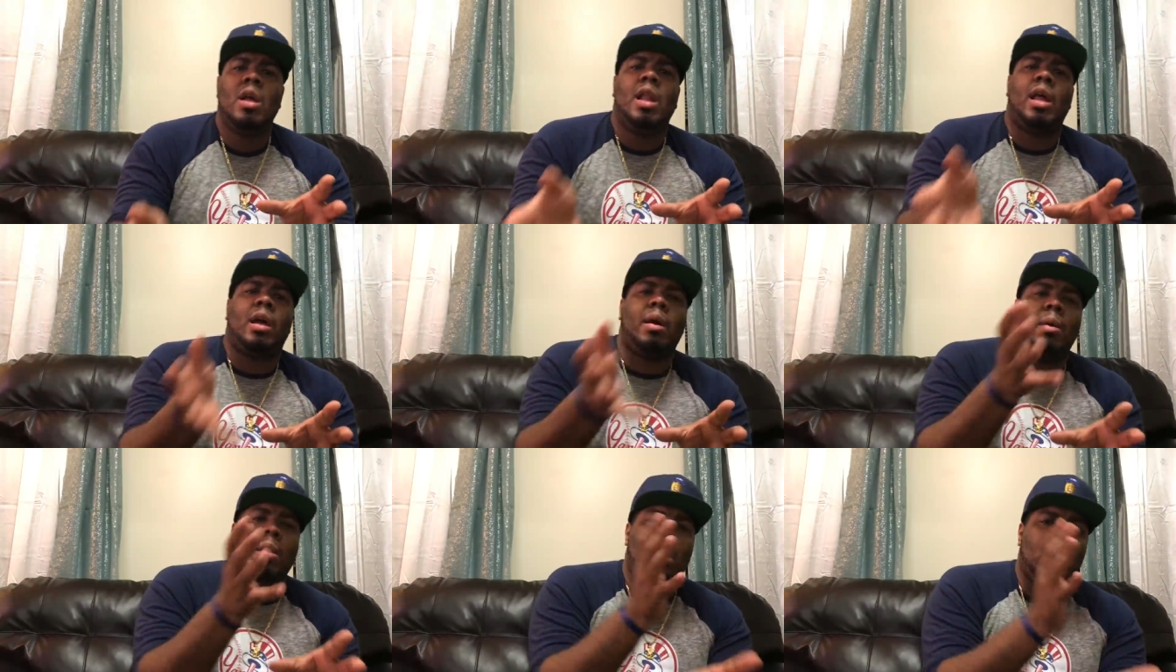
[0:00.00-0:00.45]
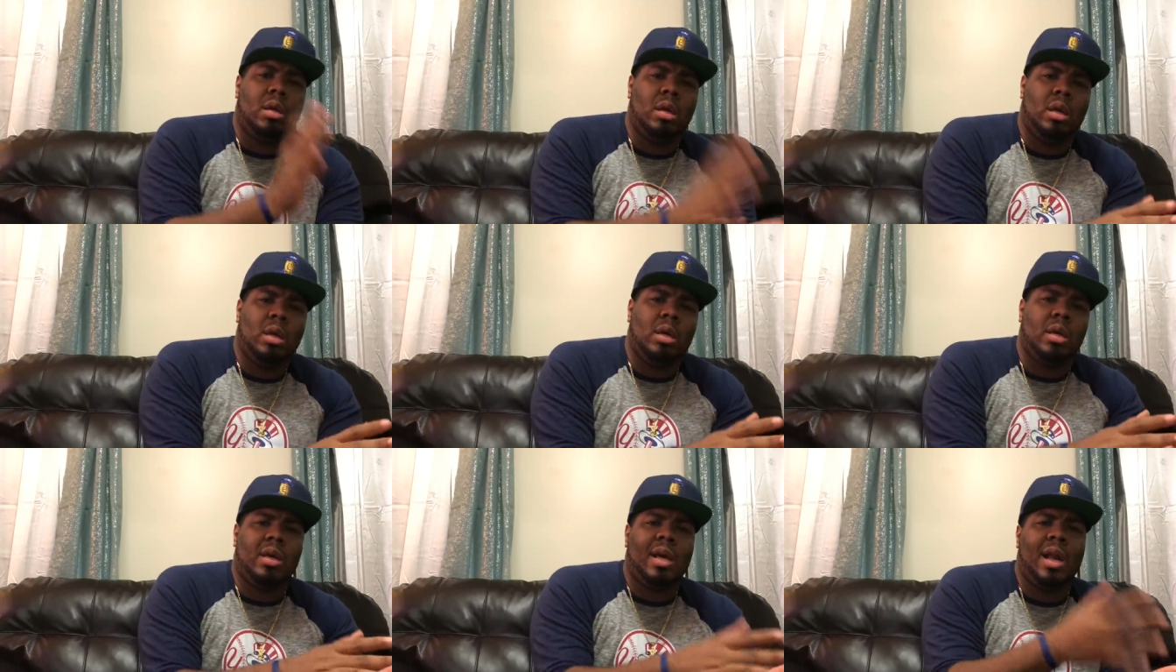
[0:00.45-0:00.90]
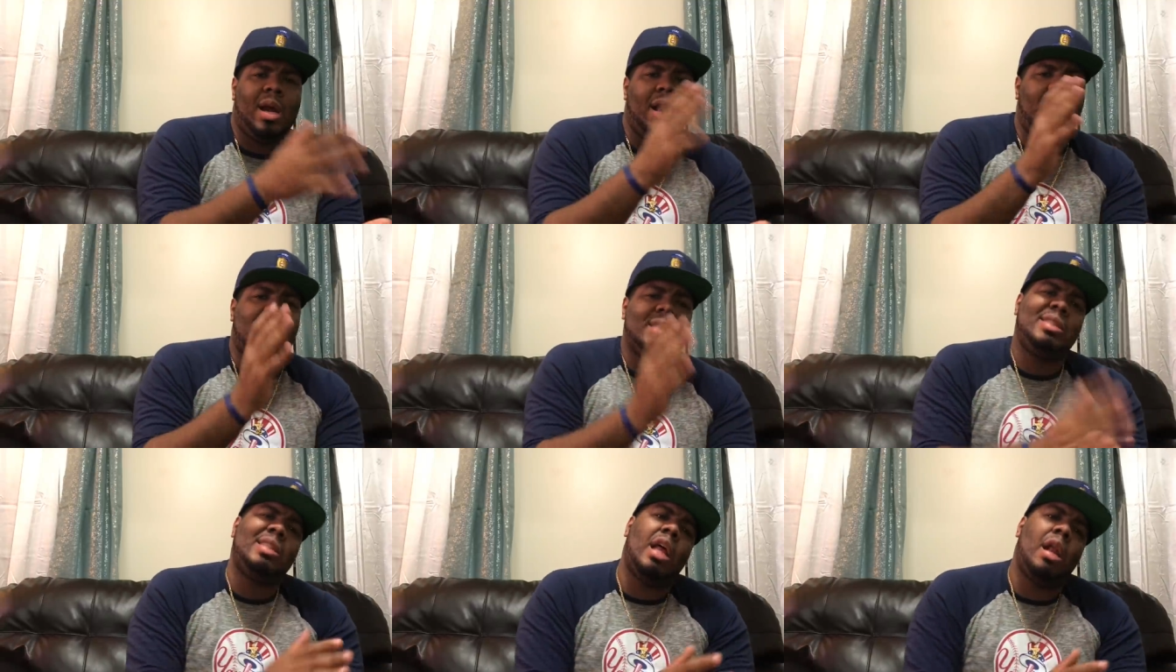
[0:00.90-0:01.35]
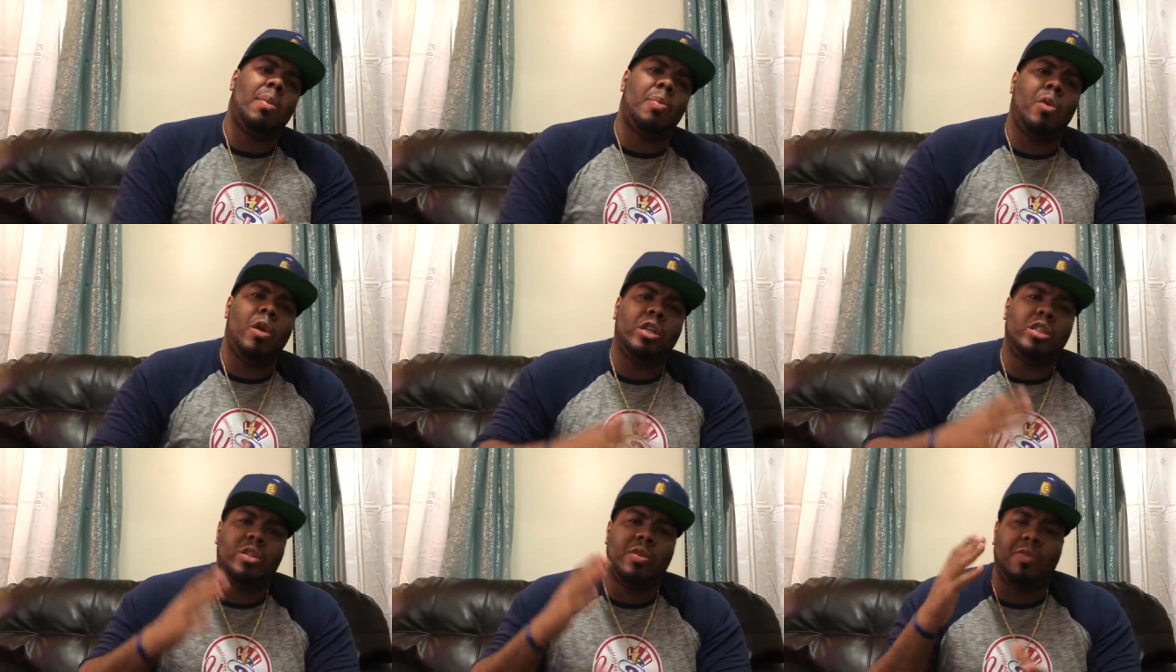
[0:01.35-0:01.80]
like a, uh, kind of like a
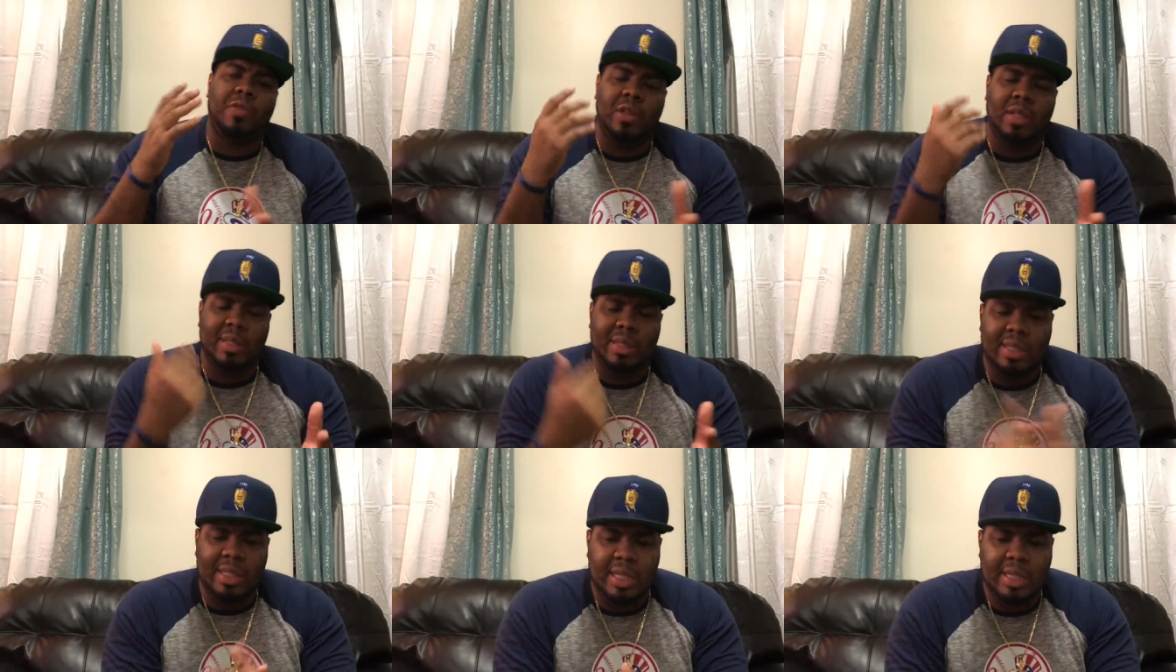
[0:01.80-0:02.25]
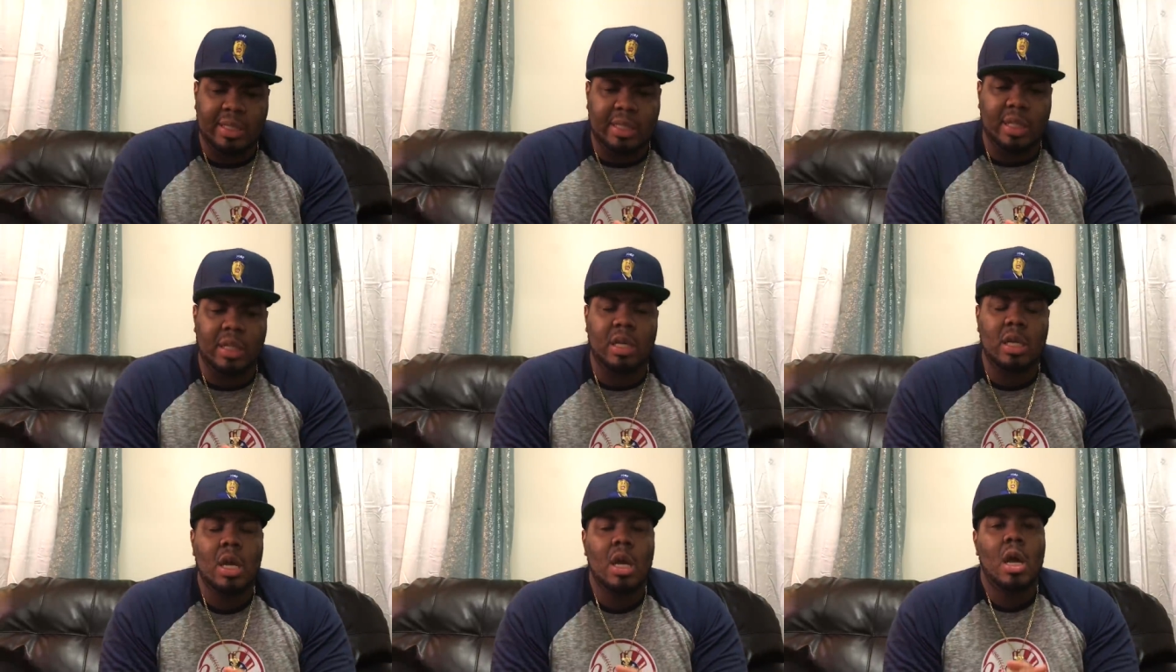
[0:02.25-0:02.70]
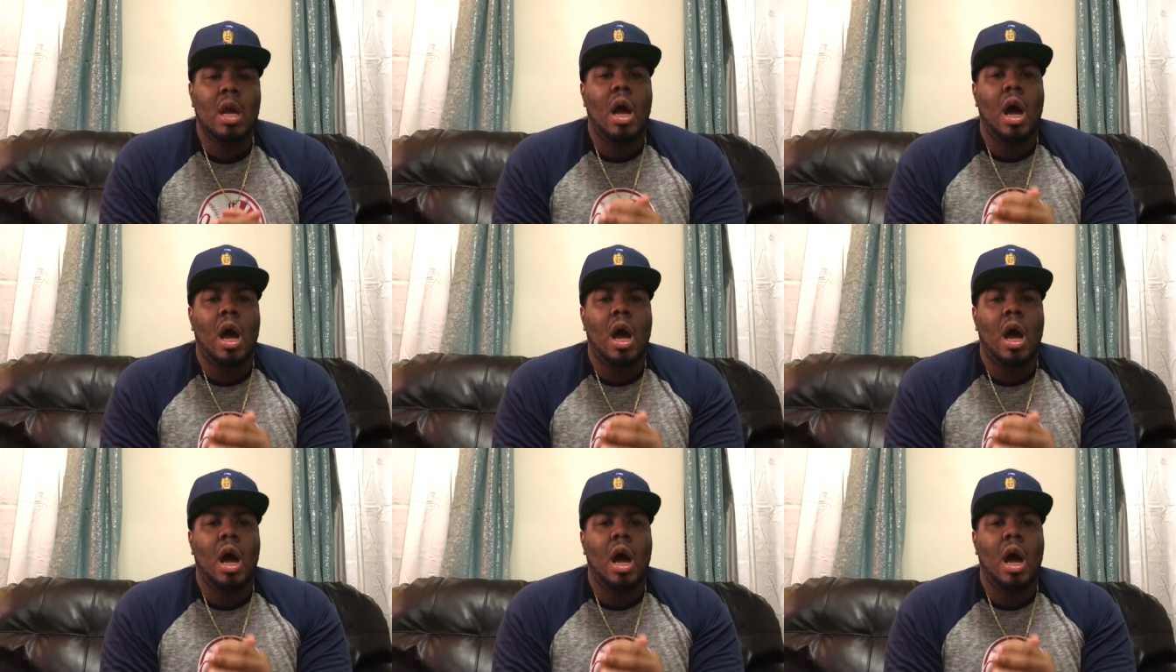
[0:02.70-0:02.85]
celebration for the season.